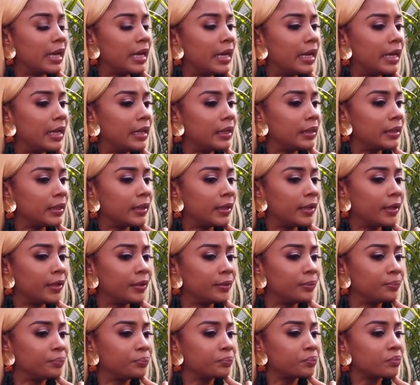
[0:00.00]
And
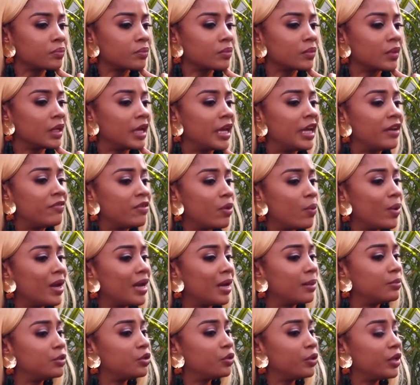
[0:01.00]
um, even
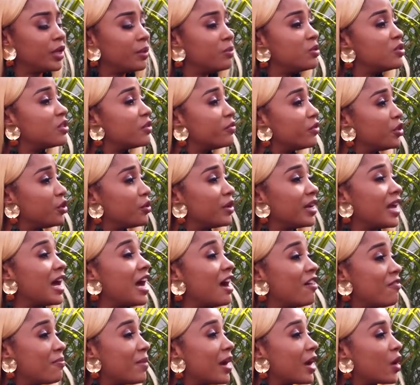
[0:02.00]
when I'm doing a music video and I
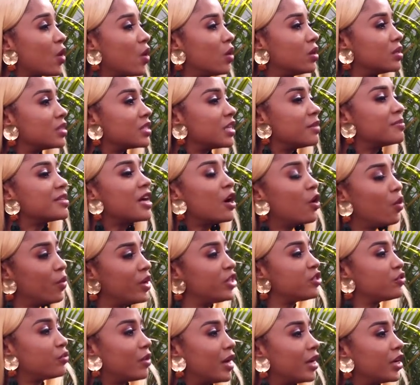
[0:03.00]
have my concepts, I
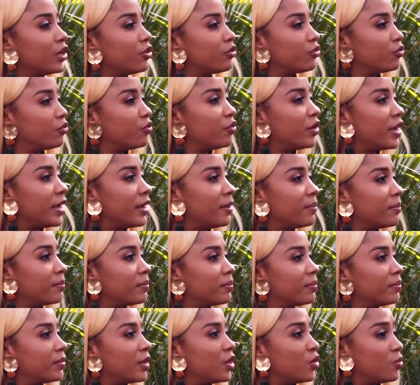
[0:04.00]
always run it through him
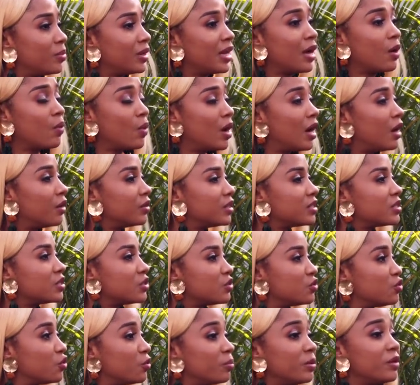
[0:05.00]
and be like, wow, this
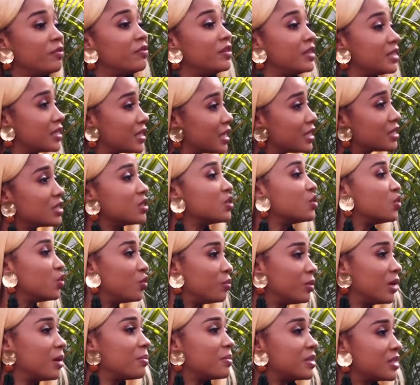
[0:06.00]
is dope. If he says it's
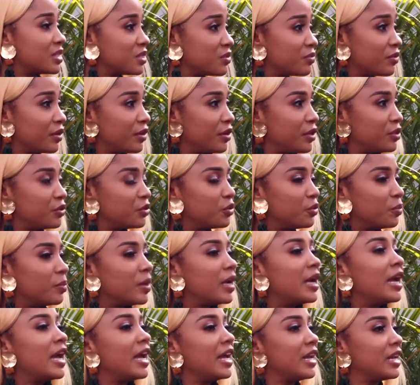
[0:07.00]
dope, that means it's very dope.
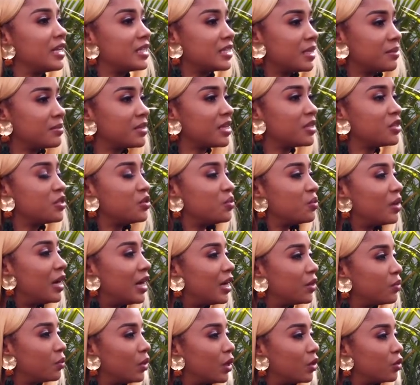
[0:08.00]
And then sometimes you
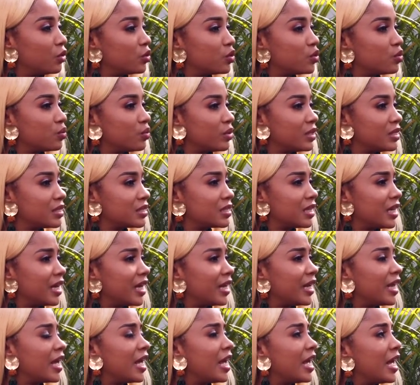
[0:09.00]
add one or two
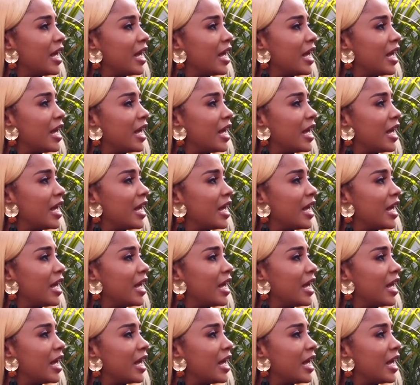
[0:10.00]
inside.